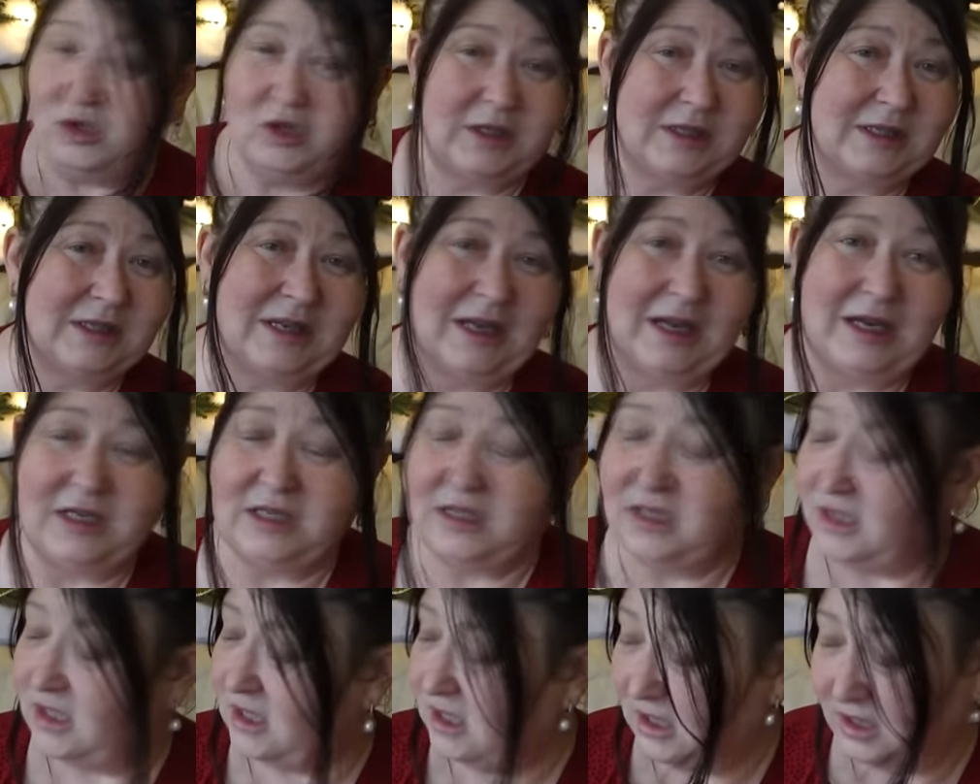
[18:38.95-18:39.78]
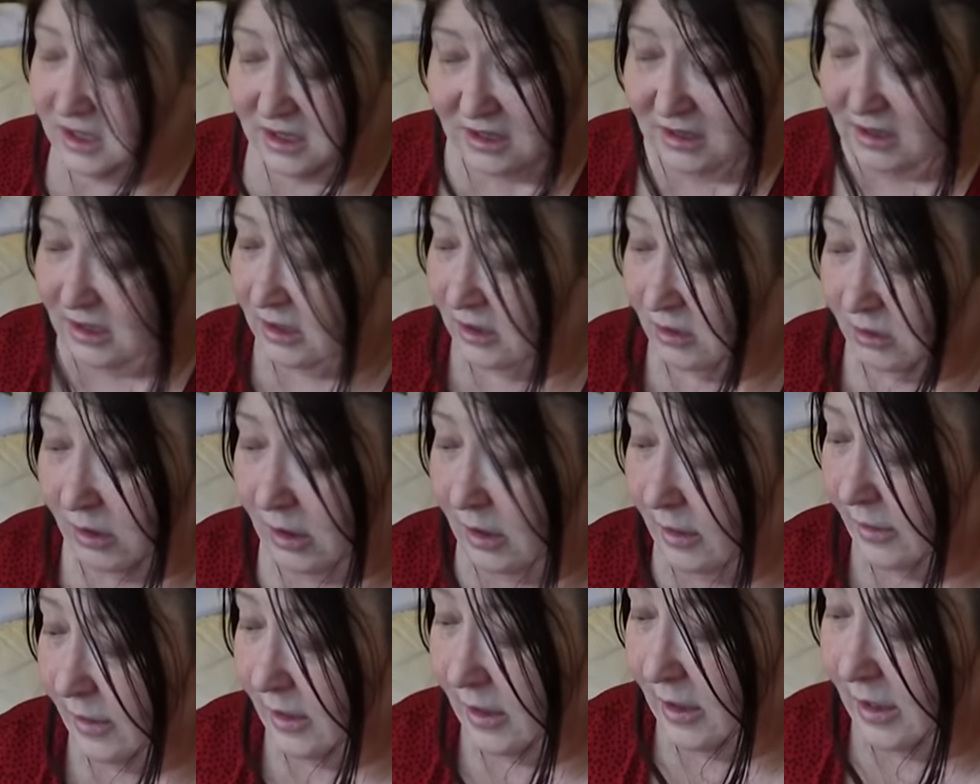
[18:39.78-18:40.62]
just needed it, you
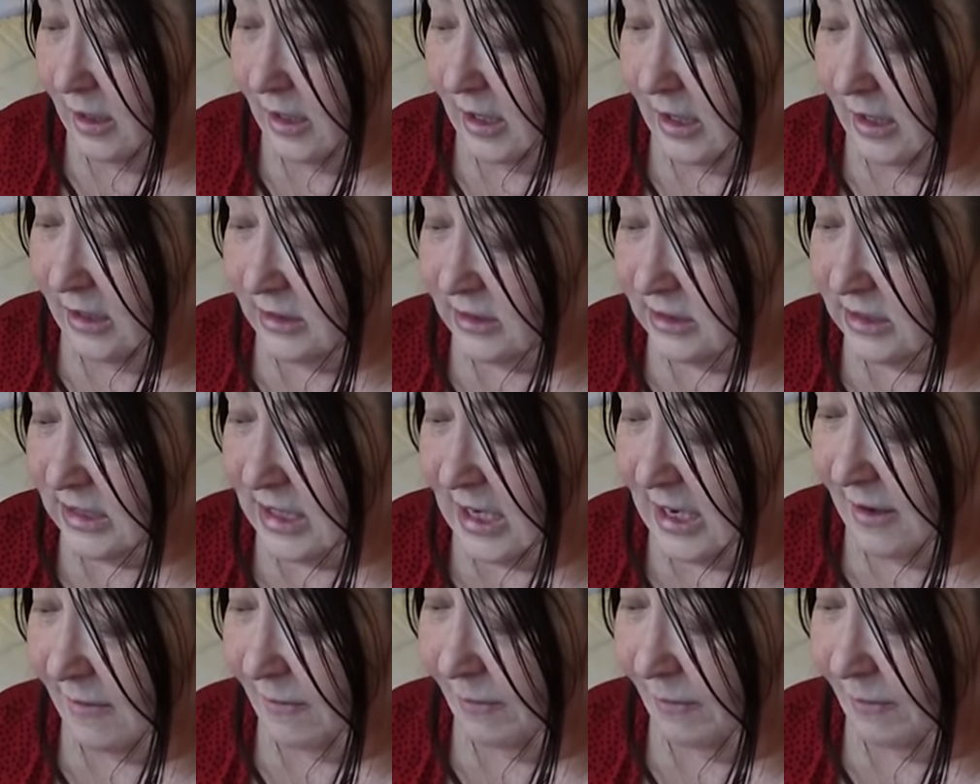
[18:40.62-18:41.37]
know. And